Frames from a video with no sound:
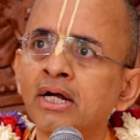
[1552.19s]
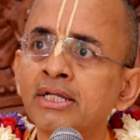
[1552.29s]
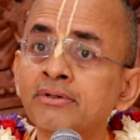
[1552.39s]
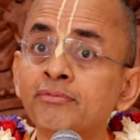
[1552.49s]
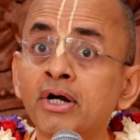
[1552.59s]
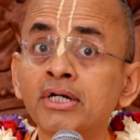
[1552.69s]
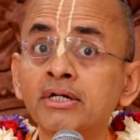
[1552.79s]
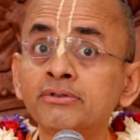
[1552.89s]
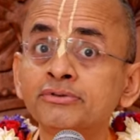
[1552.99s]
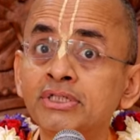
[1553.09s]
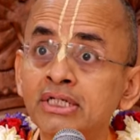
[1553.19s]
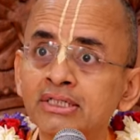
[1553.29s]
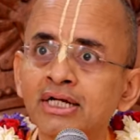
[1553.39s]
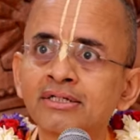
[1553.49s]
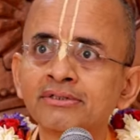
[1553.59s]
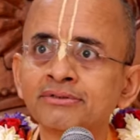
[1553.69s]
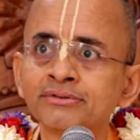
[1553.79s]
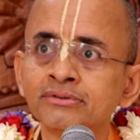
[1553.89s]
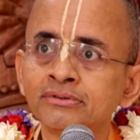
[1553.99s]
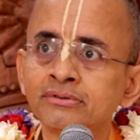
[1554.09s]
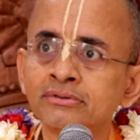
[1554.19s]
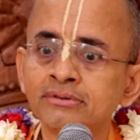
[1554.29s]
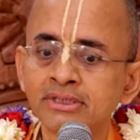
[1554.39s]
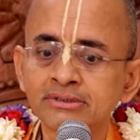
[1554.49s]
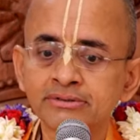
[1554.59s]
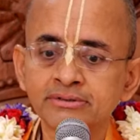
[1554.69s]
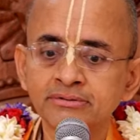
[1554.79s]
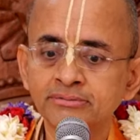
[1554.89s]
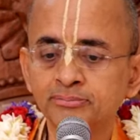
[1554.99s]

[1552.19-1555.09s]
He wanted to see that this